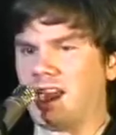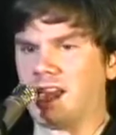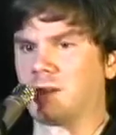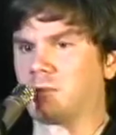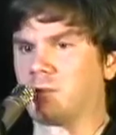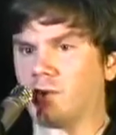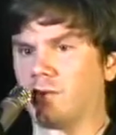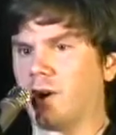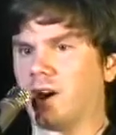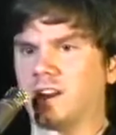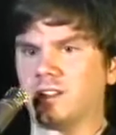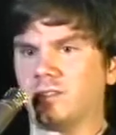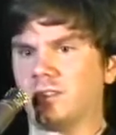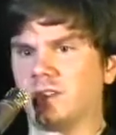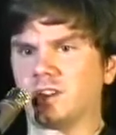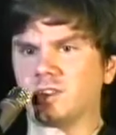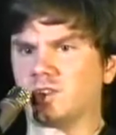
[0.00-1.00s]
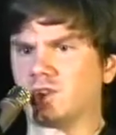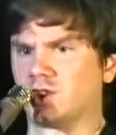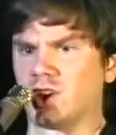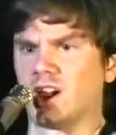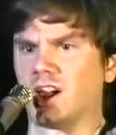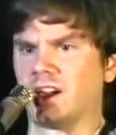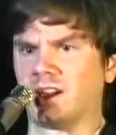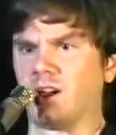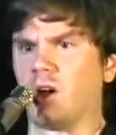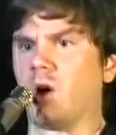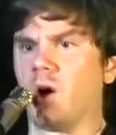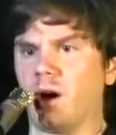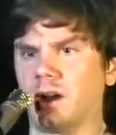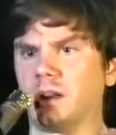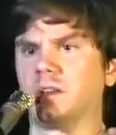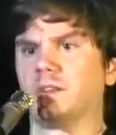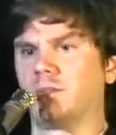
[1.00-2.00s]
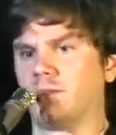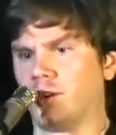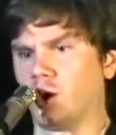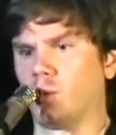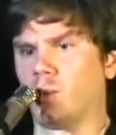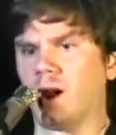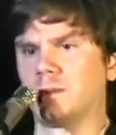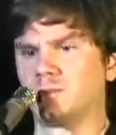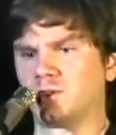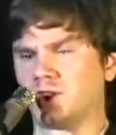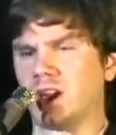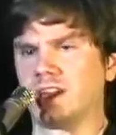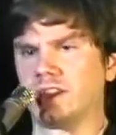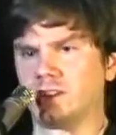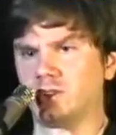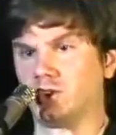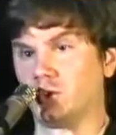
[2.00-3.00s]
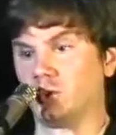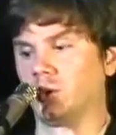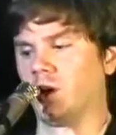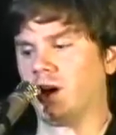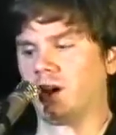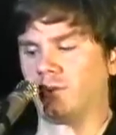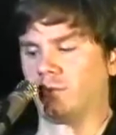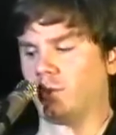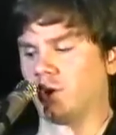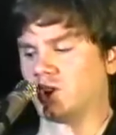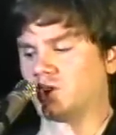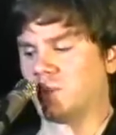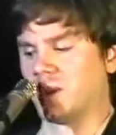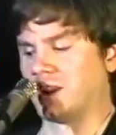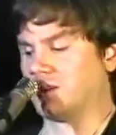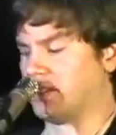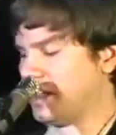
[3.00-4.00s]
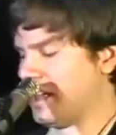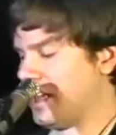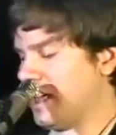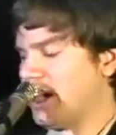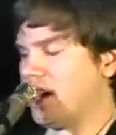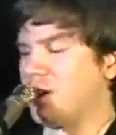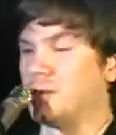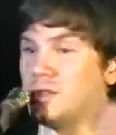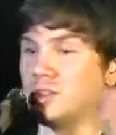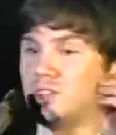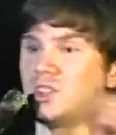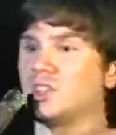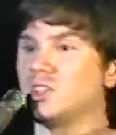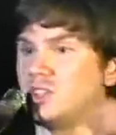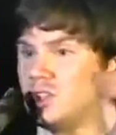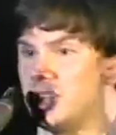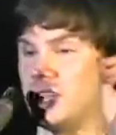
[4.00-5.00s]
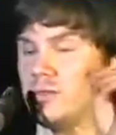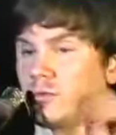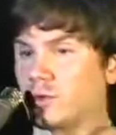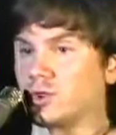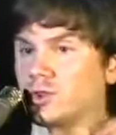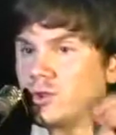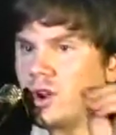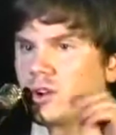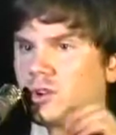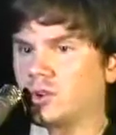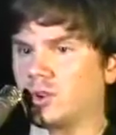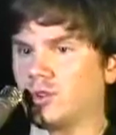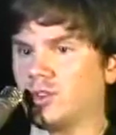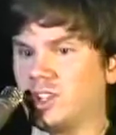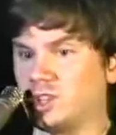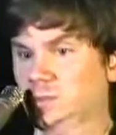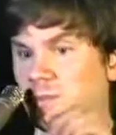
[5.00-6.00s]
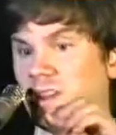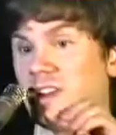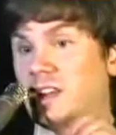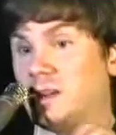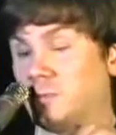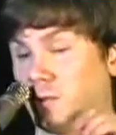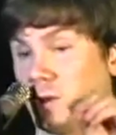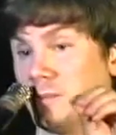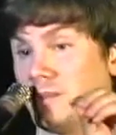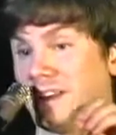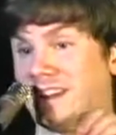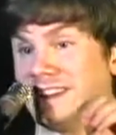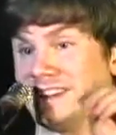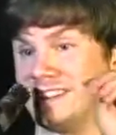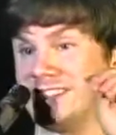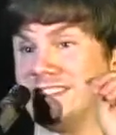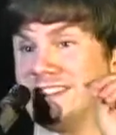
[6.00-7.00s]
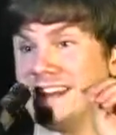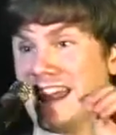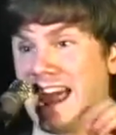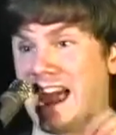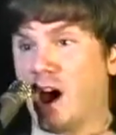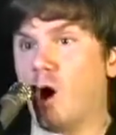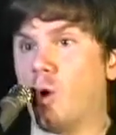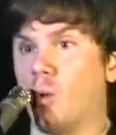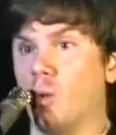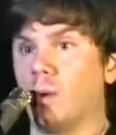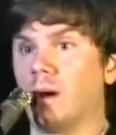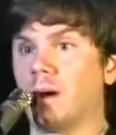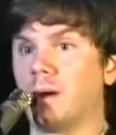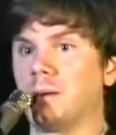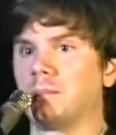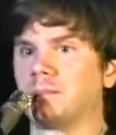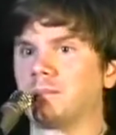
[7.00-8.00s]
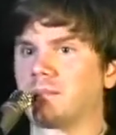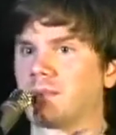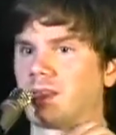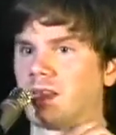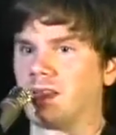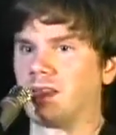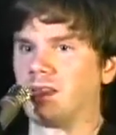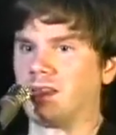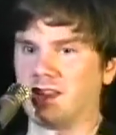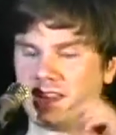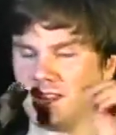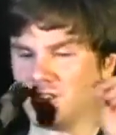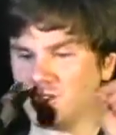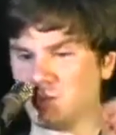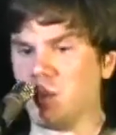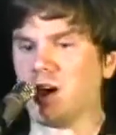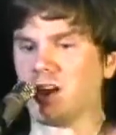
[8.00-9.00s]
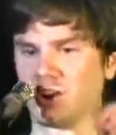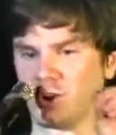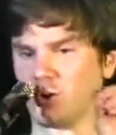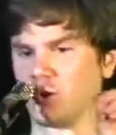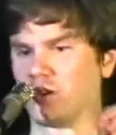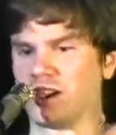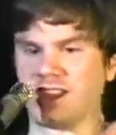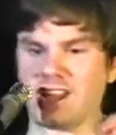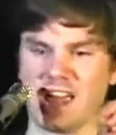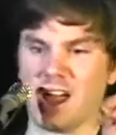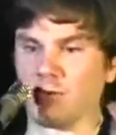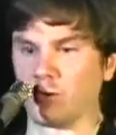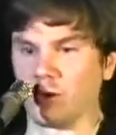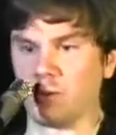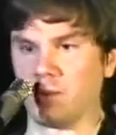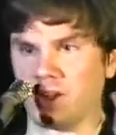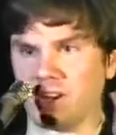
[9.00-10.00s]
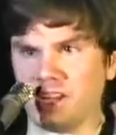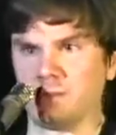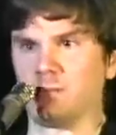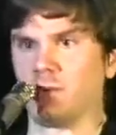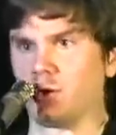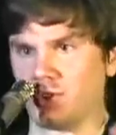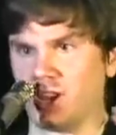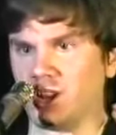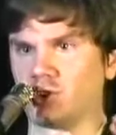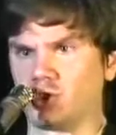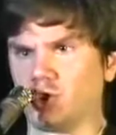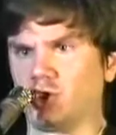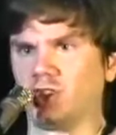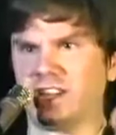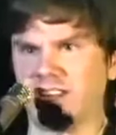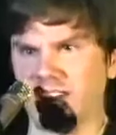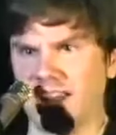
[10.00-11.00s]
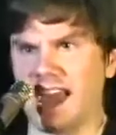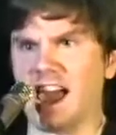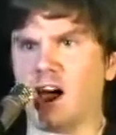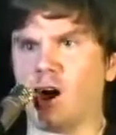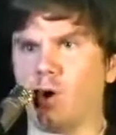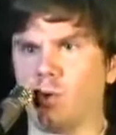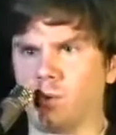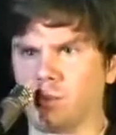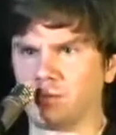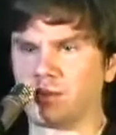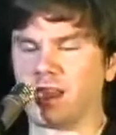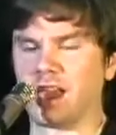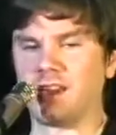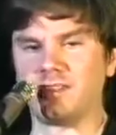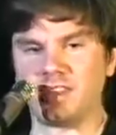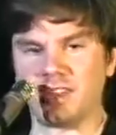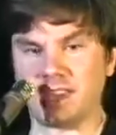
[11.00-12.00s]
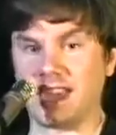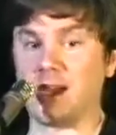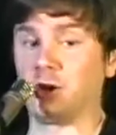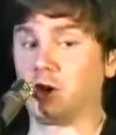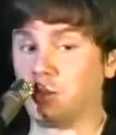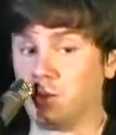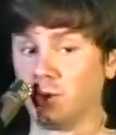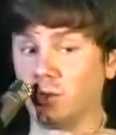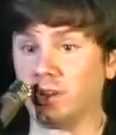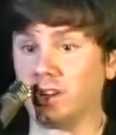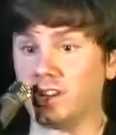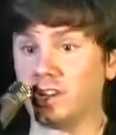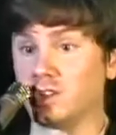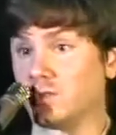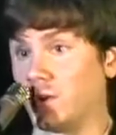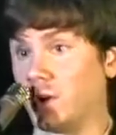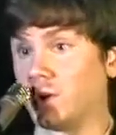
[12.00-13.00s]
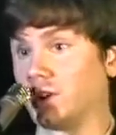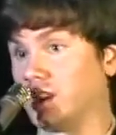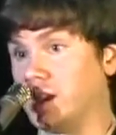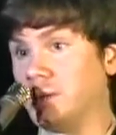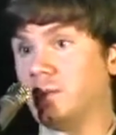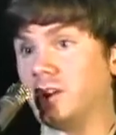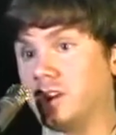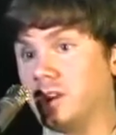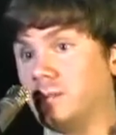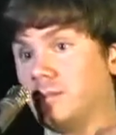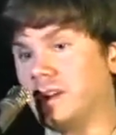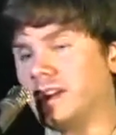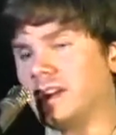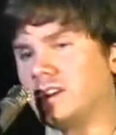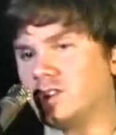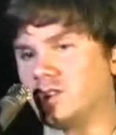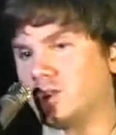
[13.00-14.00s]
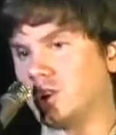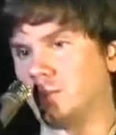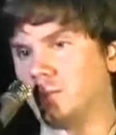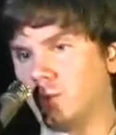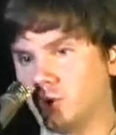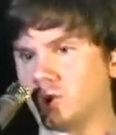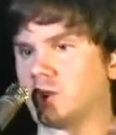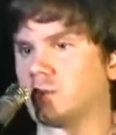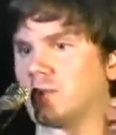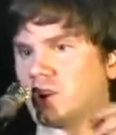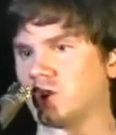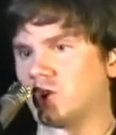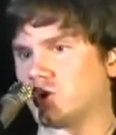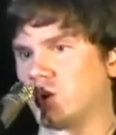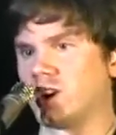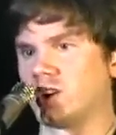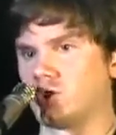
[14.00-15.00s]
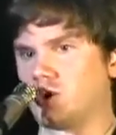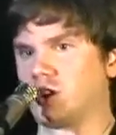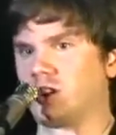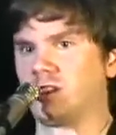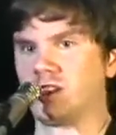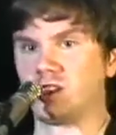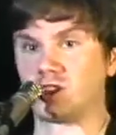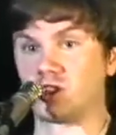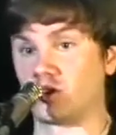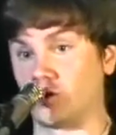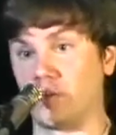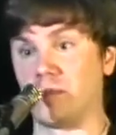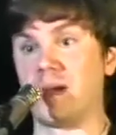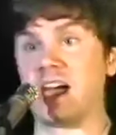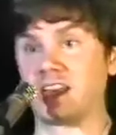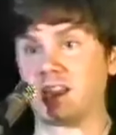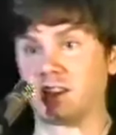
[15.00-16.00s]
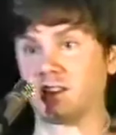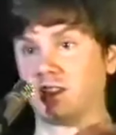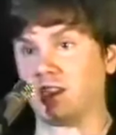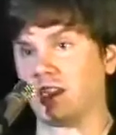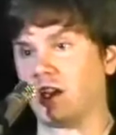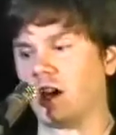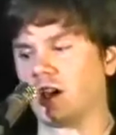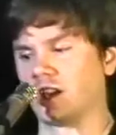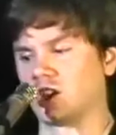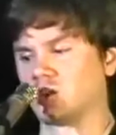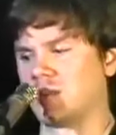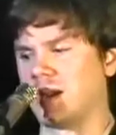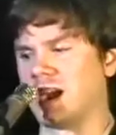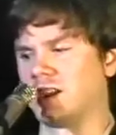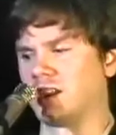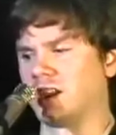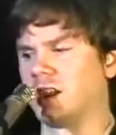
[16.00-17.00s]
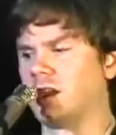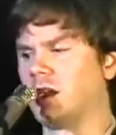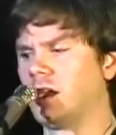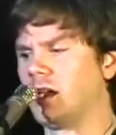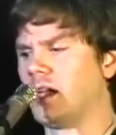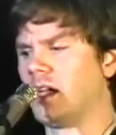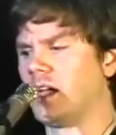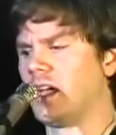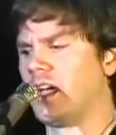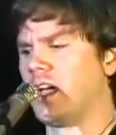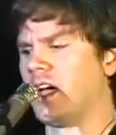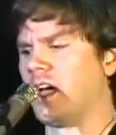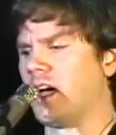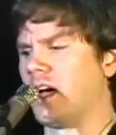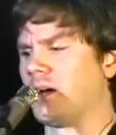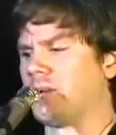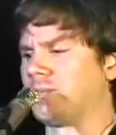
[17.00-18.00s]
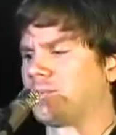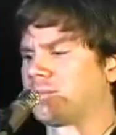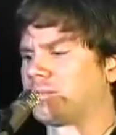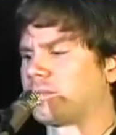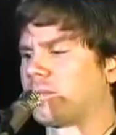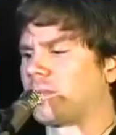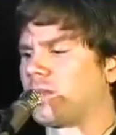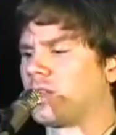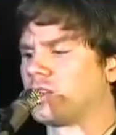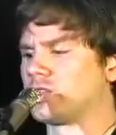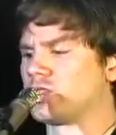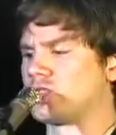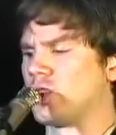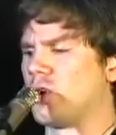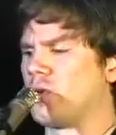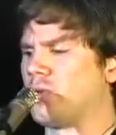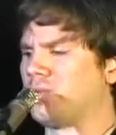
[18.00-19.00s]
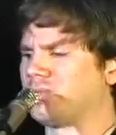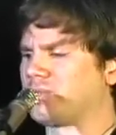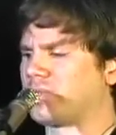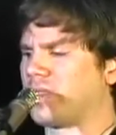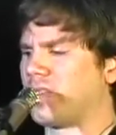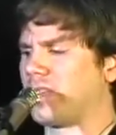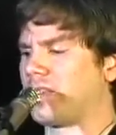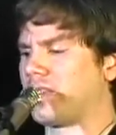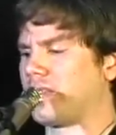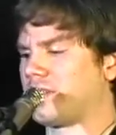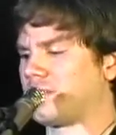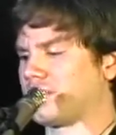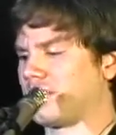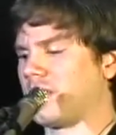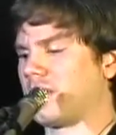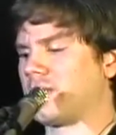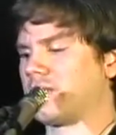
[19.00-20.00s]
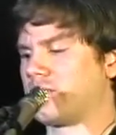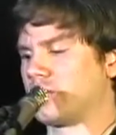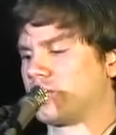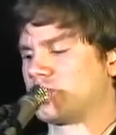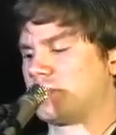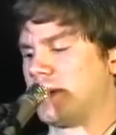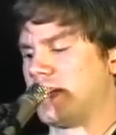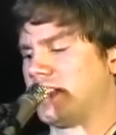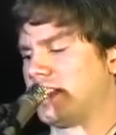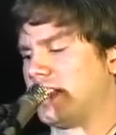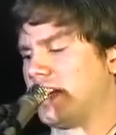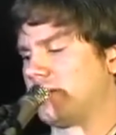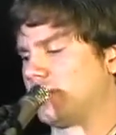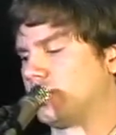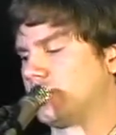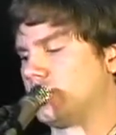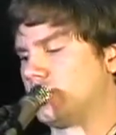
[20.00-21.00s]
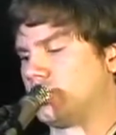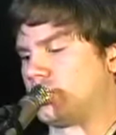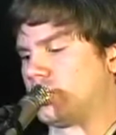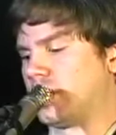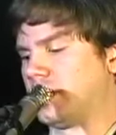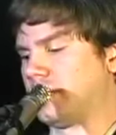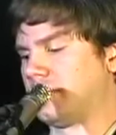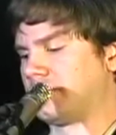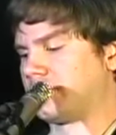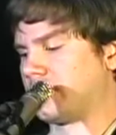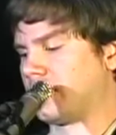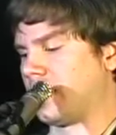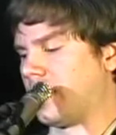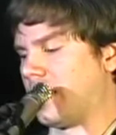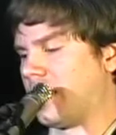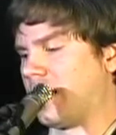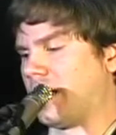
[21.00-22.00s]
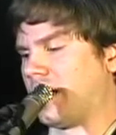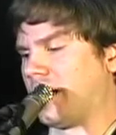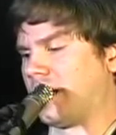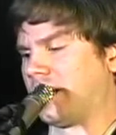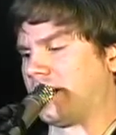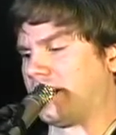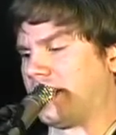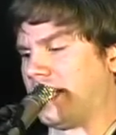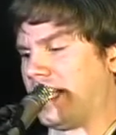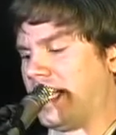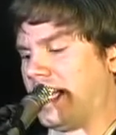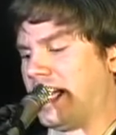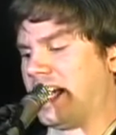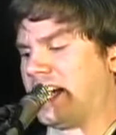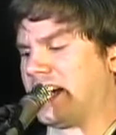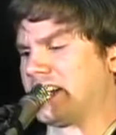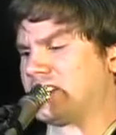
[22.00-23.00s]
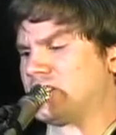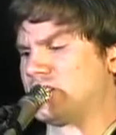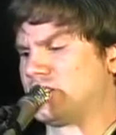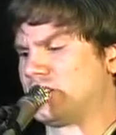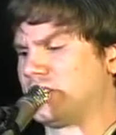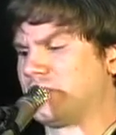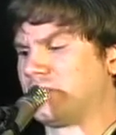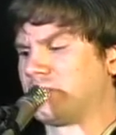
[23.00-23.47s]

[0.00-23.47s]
and provided this uh, on their website to law enforcement. This is infrastructure that's been implemented now. It is monitoring everybody potentially now. And the accountability is very limited because in the Bush administration, this dramatically got expanded. So there's been an evolution. Uh, and